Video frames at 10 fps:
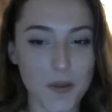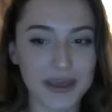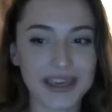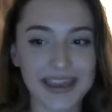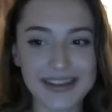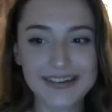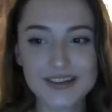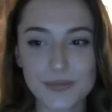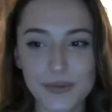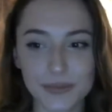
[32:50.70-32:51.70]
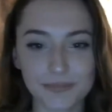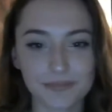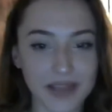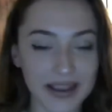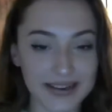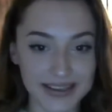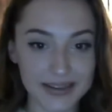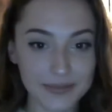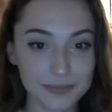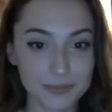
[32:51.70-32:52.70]
engaged, but I
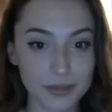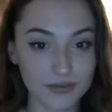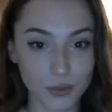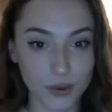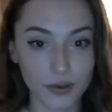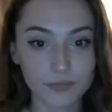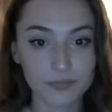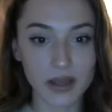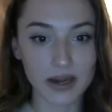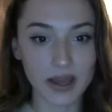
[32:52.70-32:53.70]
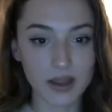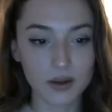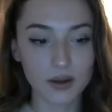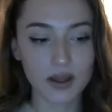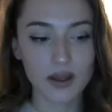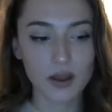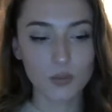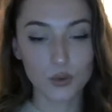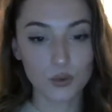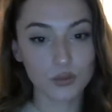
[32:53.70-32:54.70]
did before, and I
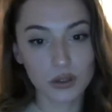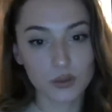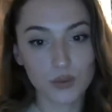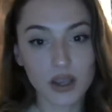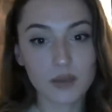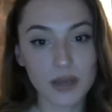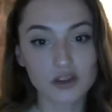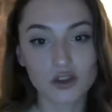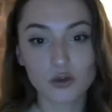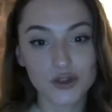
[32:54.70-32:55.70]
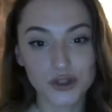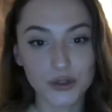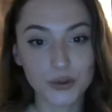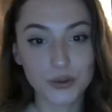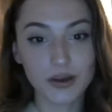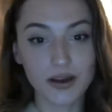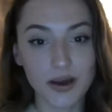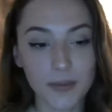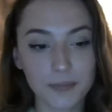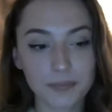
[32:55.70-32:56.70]
would really recommend you to.
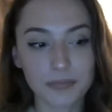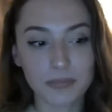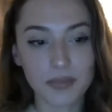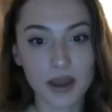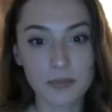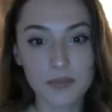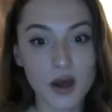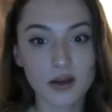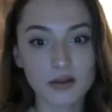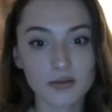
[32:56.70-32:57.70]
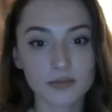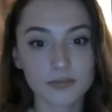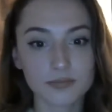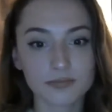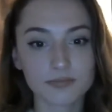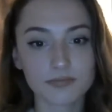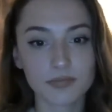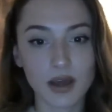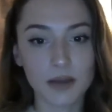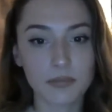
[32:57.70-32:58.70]
I
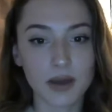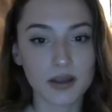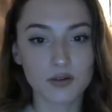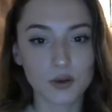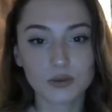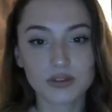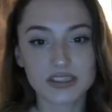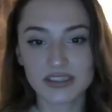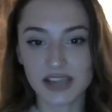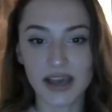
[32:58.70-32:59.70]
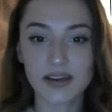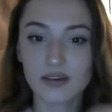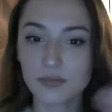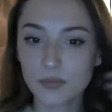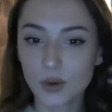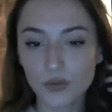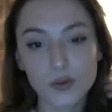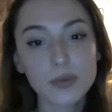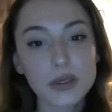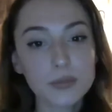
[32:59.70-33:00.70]
don't decide
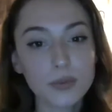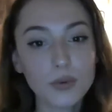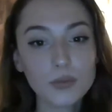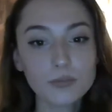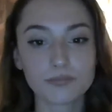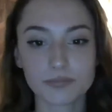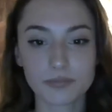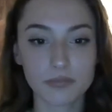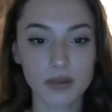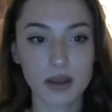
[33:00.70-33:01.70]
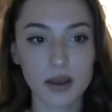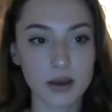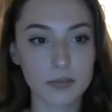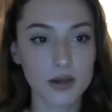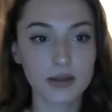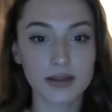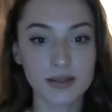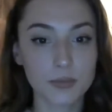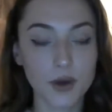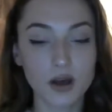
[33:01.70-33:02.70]
over people. I'm not
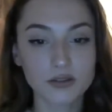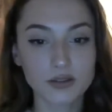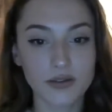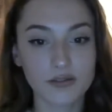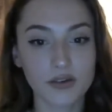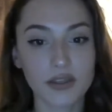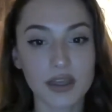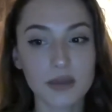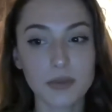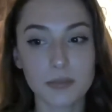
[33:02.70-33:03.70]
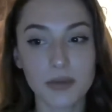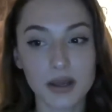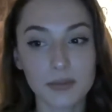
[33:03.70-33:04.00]
like the boss of everything, but my